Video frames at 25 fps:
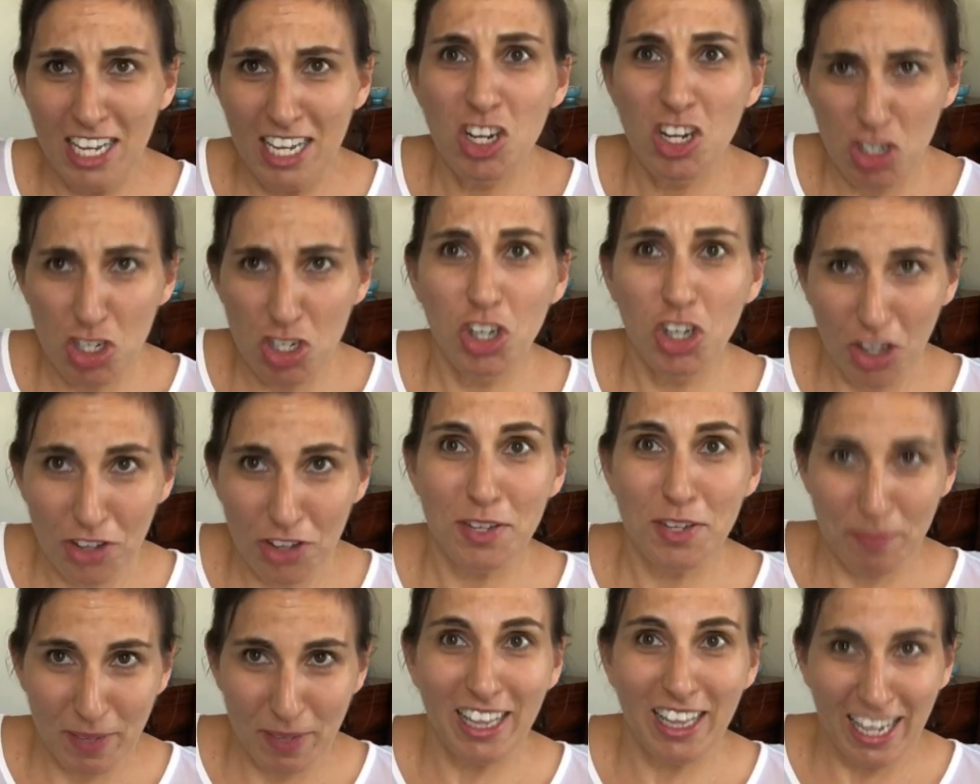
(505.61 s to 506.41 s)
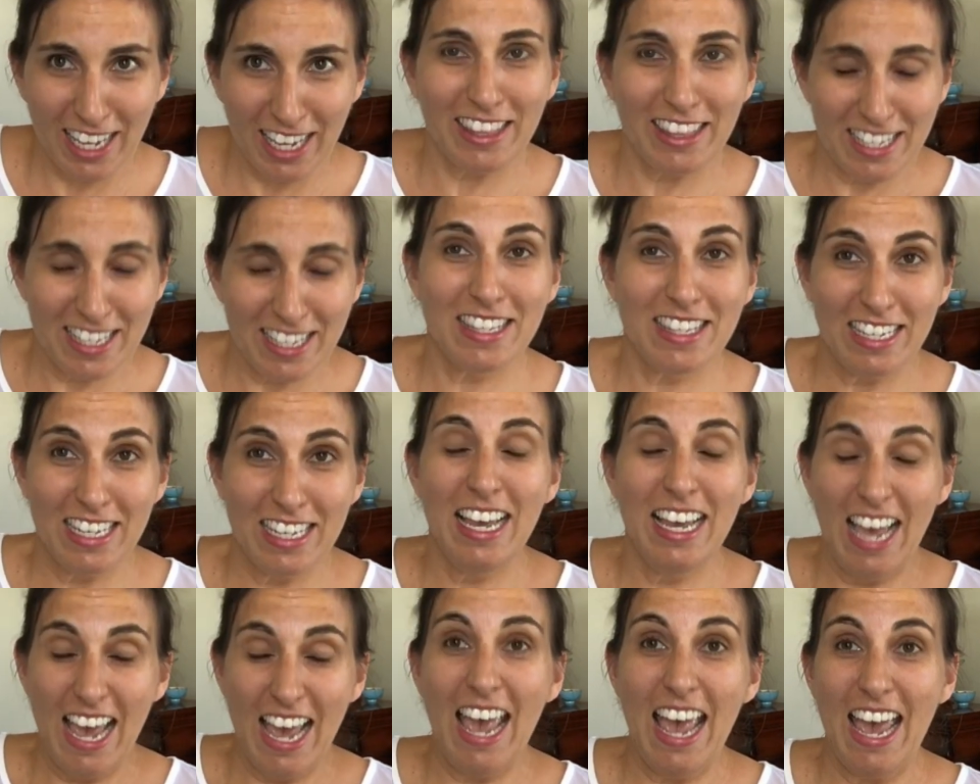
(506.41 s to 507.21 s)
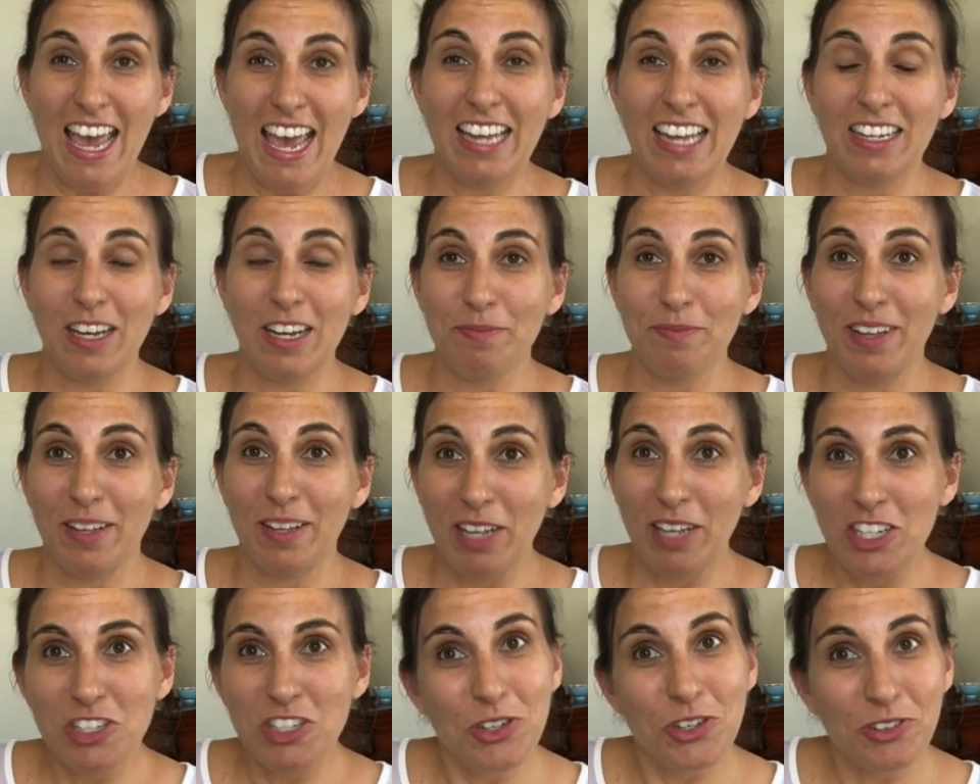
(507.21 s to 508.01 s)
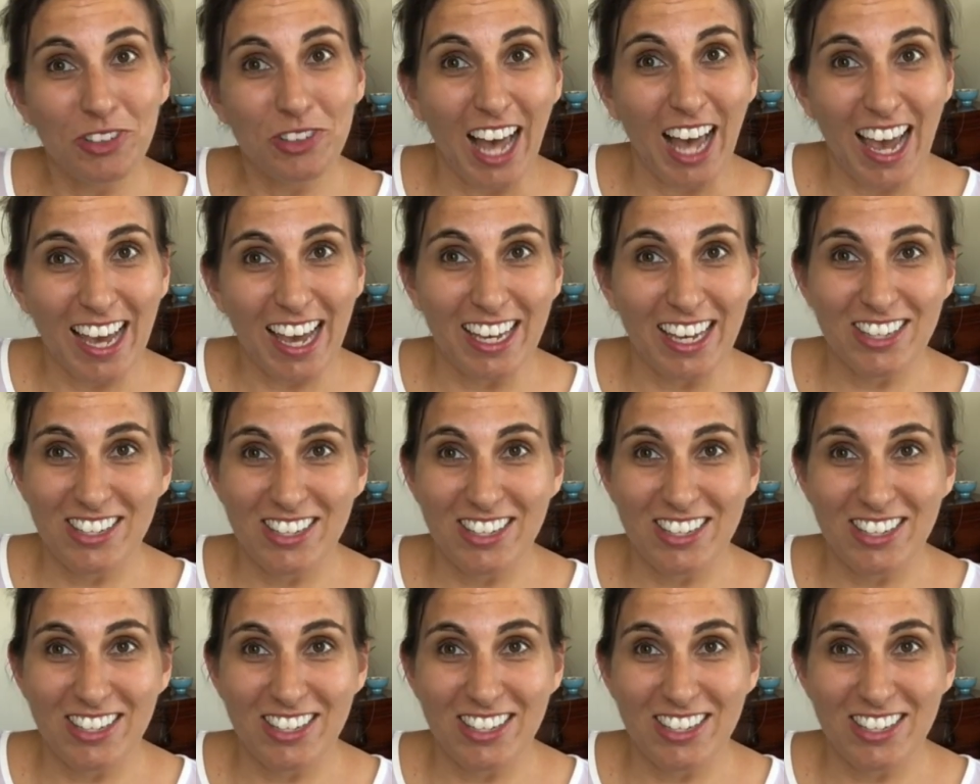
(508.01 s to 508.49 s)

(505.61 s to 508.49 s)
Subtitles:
She nods at me like this, and I'm like, do you like it?